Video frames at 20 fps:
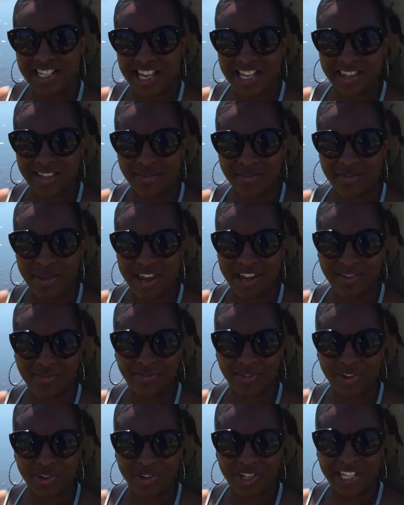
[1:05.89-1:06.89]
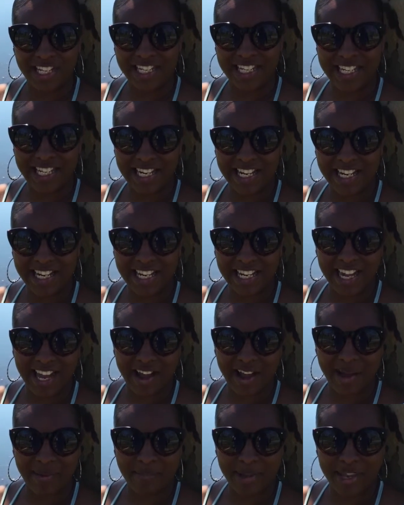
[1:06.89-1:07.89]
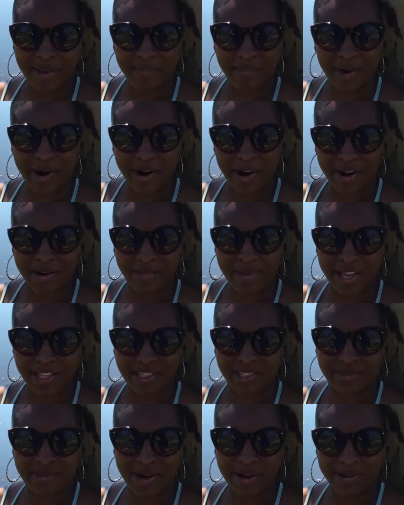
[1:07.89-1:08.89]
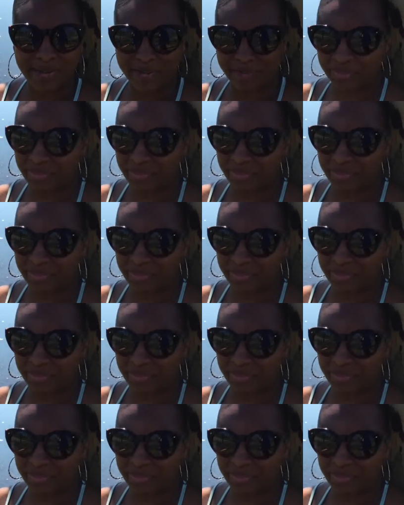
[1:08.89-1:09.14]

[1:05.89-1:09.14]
in the Batefield Clinic in PetSmart.